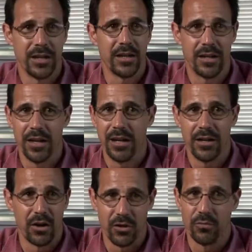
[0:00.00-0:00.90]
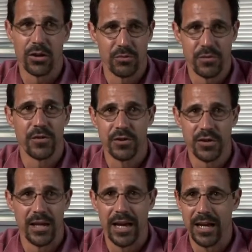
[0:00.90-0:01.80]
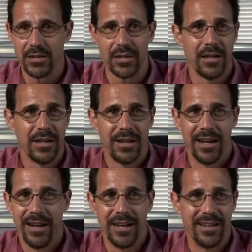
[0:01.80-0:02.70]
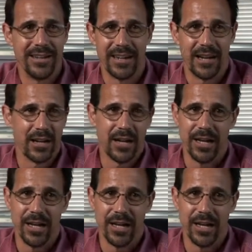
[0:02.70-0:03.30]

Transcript: and, and all the work was first class and, uh,